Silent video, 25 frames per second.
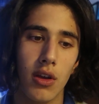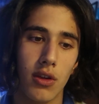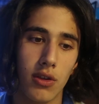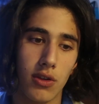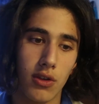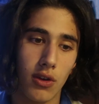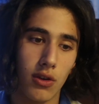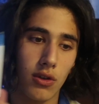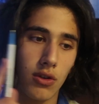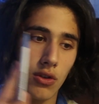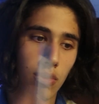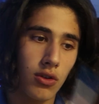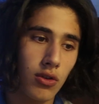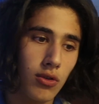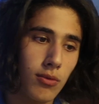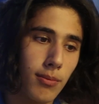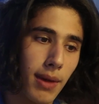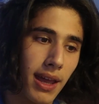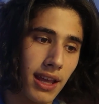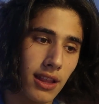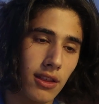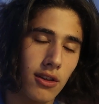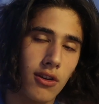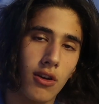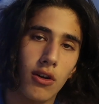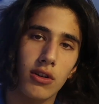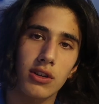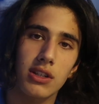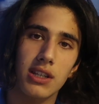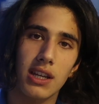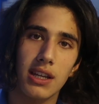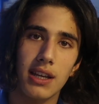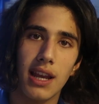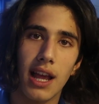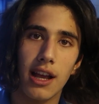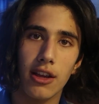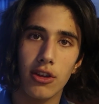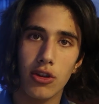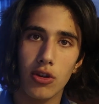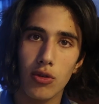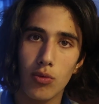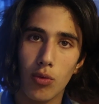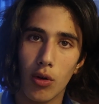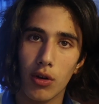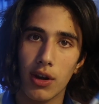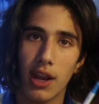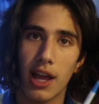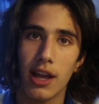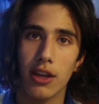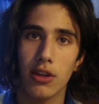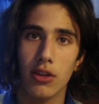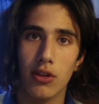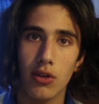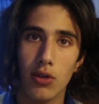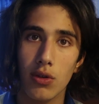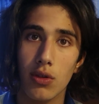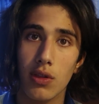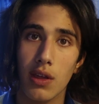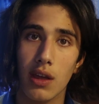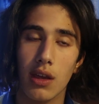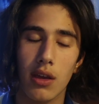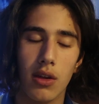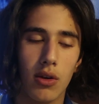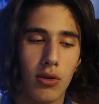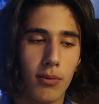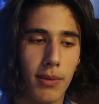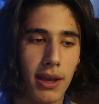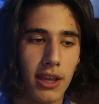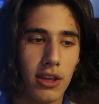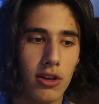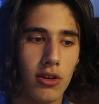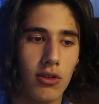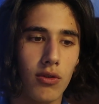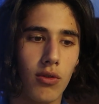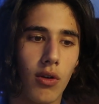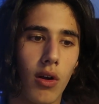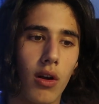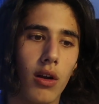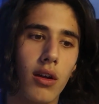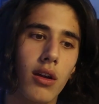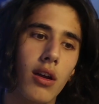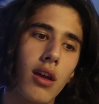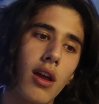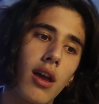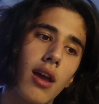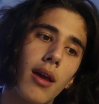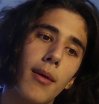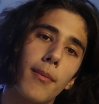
So you make the content how you want, how you think it'll make you grow,